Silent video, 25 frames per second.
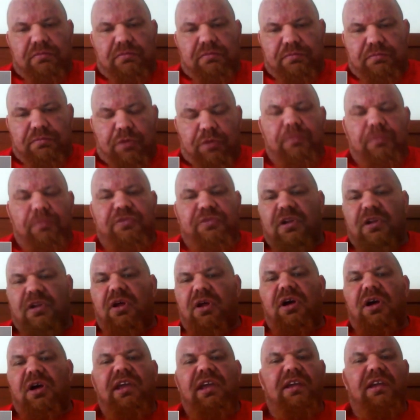bumps a
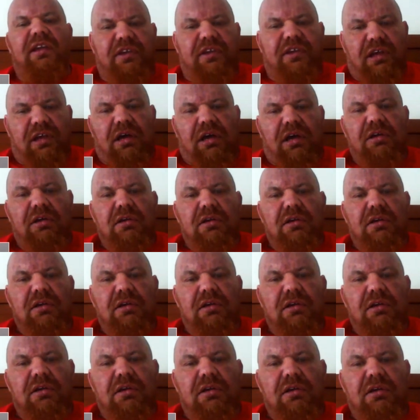lot easier.
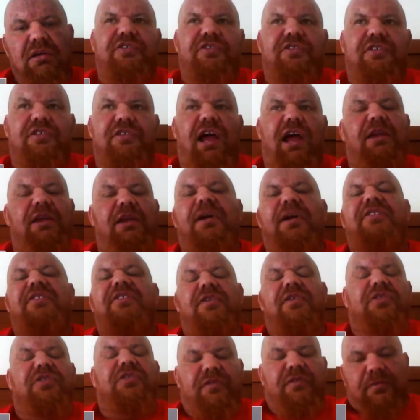Only a
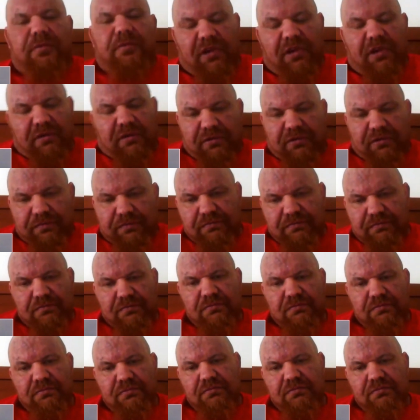slightly better version
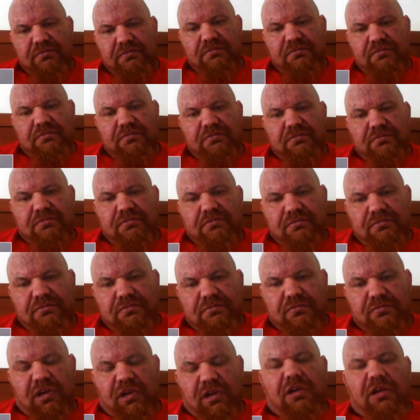of themselves.
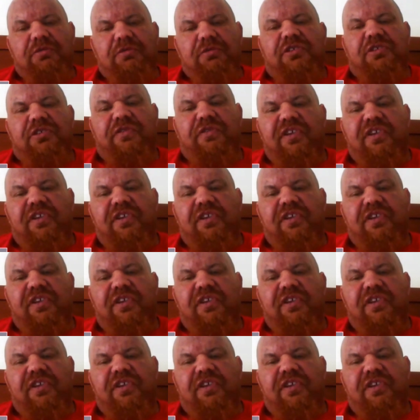Okay. When it comes to